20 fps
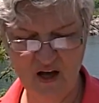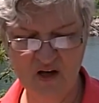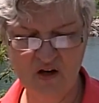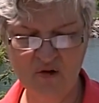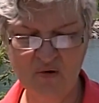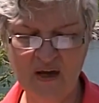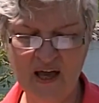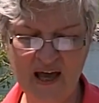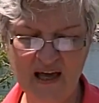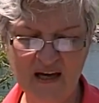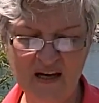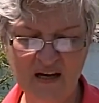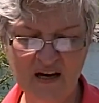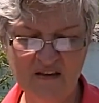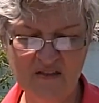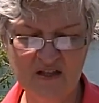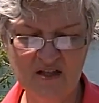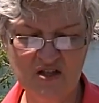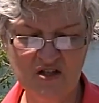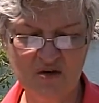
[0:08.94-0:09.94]
Located
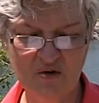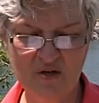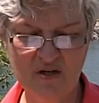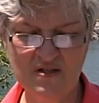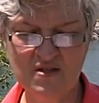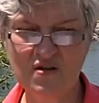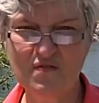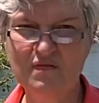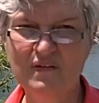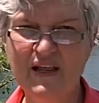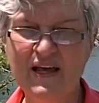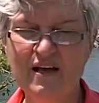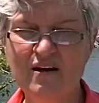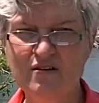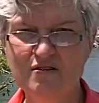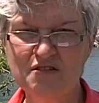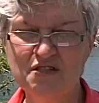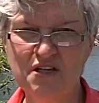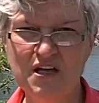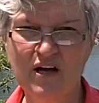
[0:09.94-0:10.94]
on the shores of Lake
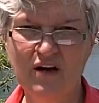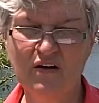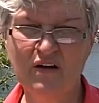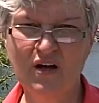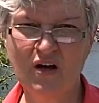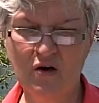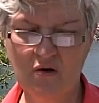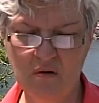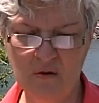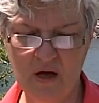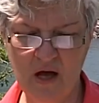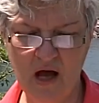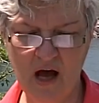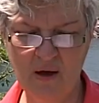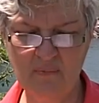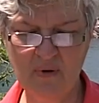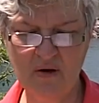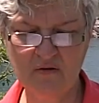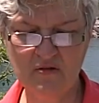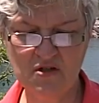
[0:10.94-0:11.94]
Ontario,
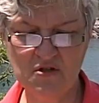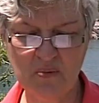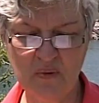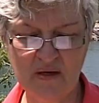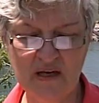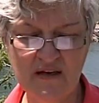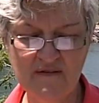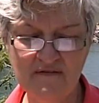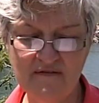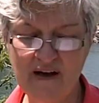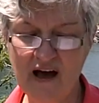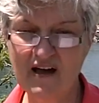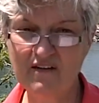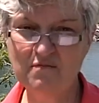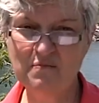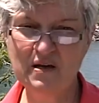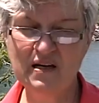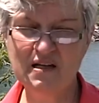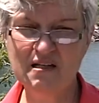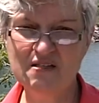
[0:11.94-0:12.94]
about
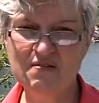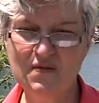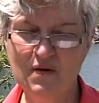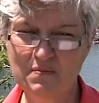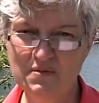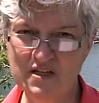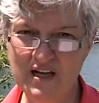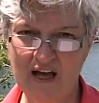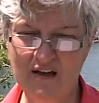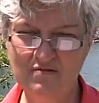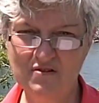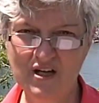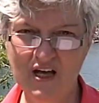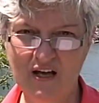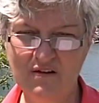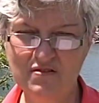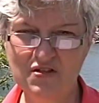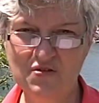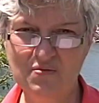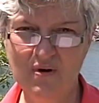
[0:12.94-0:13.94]
25 minutes from
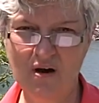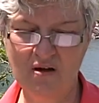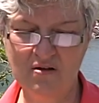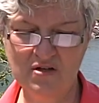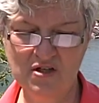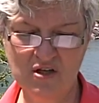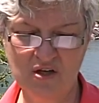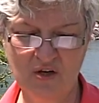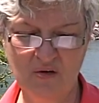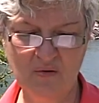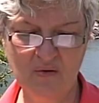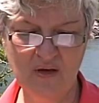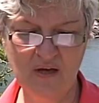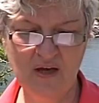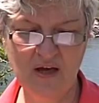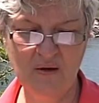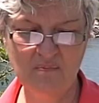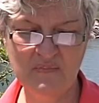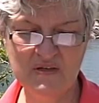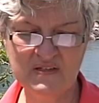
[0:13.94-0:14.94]
downtown Toronto,
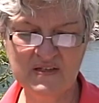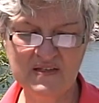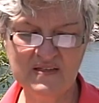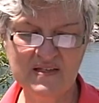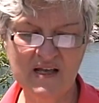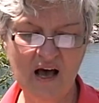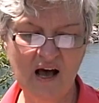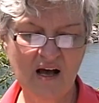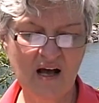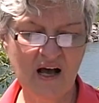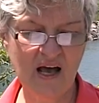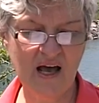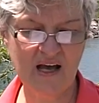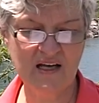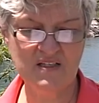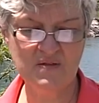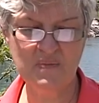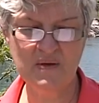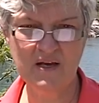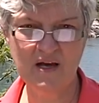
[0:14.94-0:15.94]
Mississauga
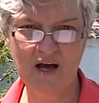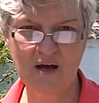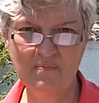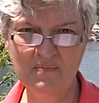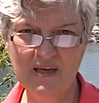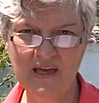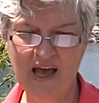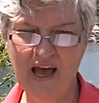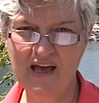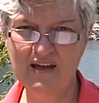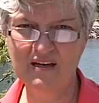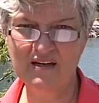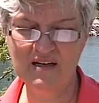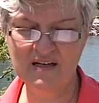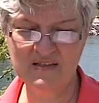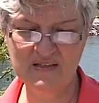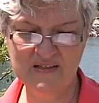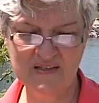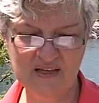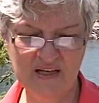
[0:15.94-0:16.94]
has become
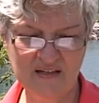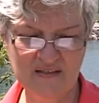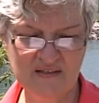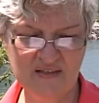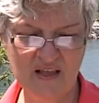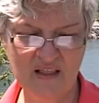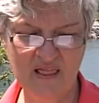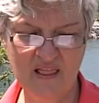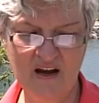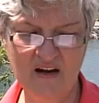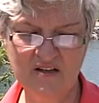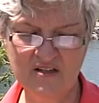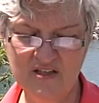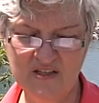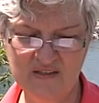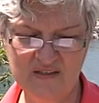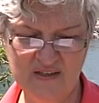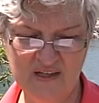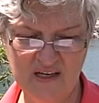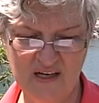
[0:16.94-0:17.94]
Canada's sixth
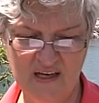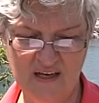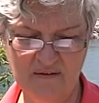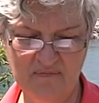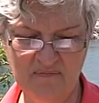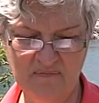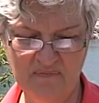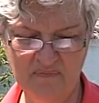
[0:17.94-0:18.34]
largest city.